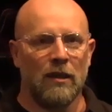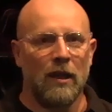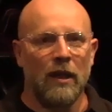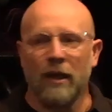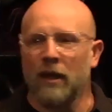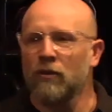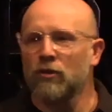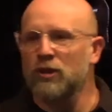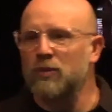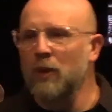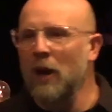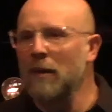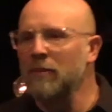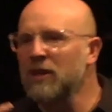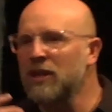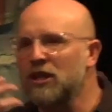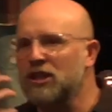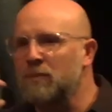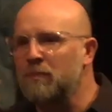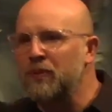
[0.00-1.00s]
And it was
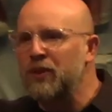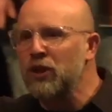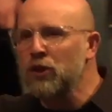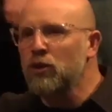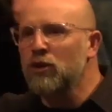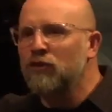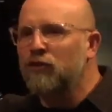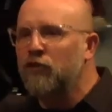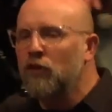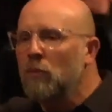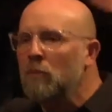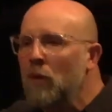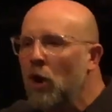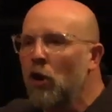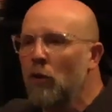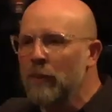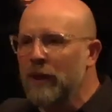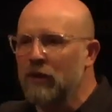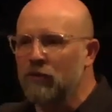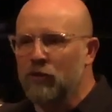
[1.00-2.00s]
probably this beautiful
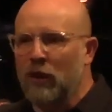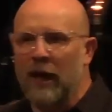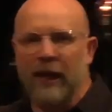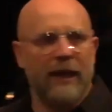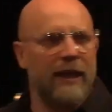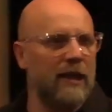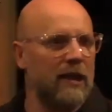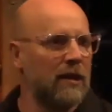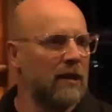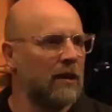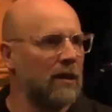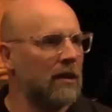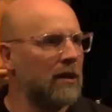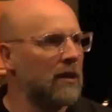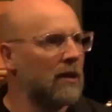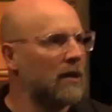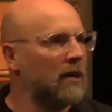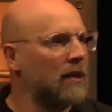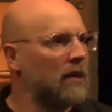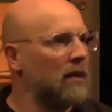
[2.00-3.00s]
moment, right?
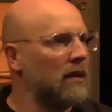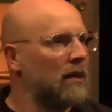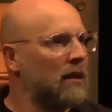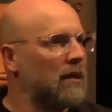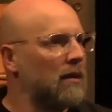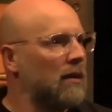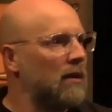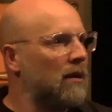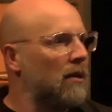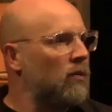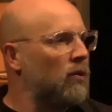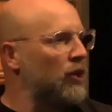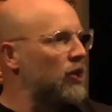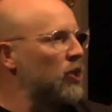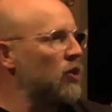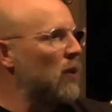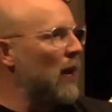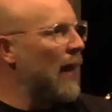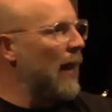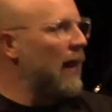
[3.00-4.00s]
Where
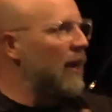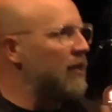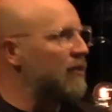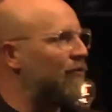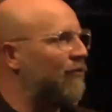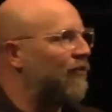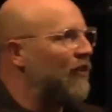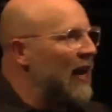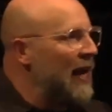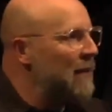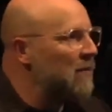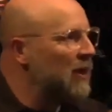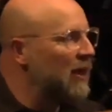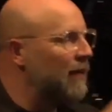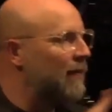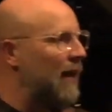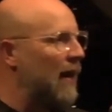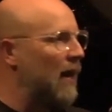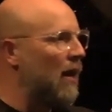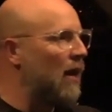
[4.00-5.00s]
you had
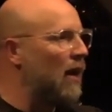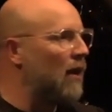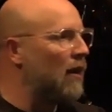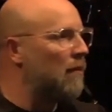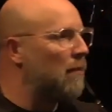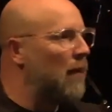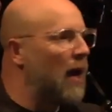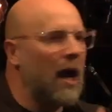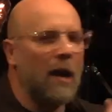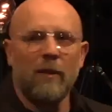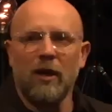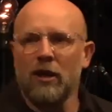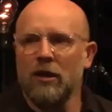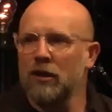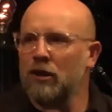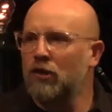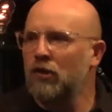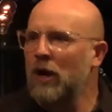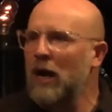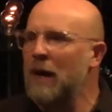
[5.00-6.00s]
family there, mama
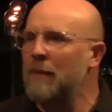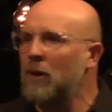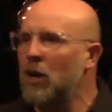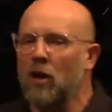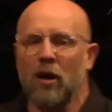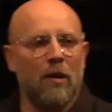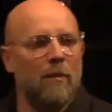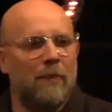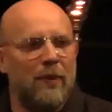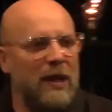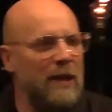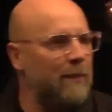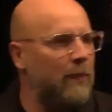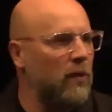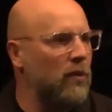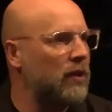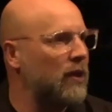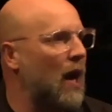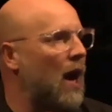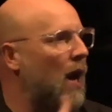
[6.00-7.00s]
and grandma and
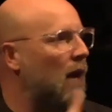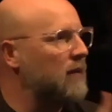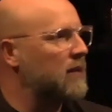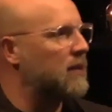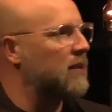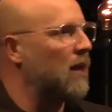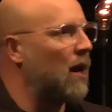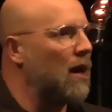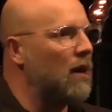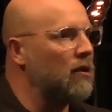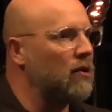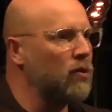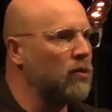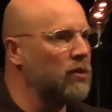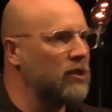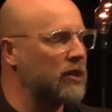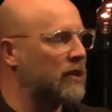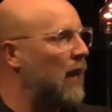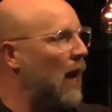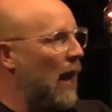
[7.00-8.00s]
people and aunts and
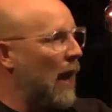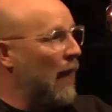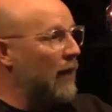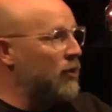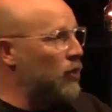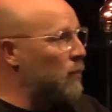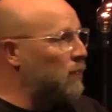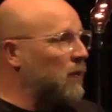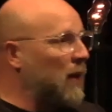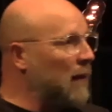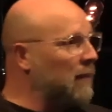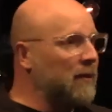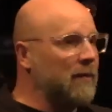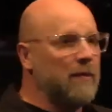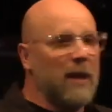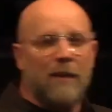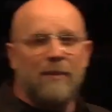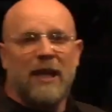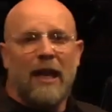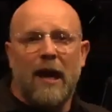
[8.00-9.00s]
uncles, and you probably
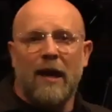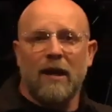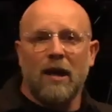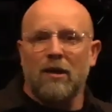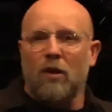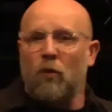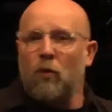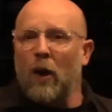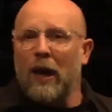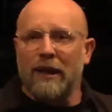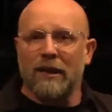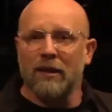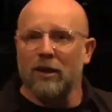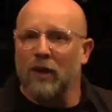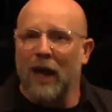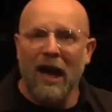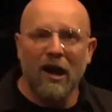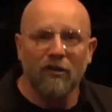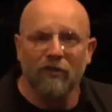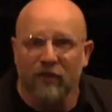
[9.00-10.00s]
maybe had on a white
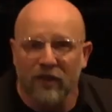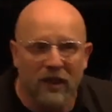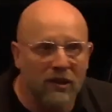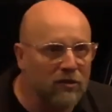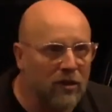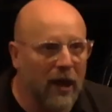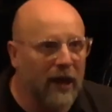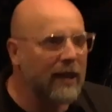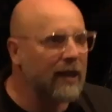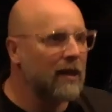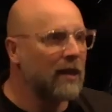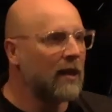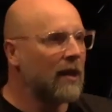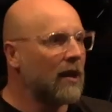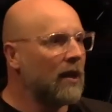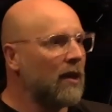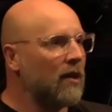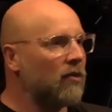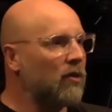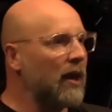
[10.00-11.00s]
little outfit, right?
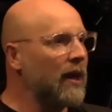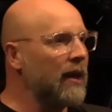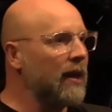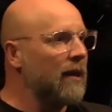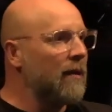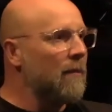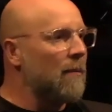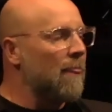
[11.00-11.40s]
Right?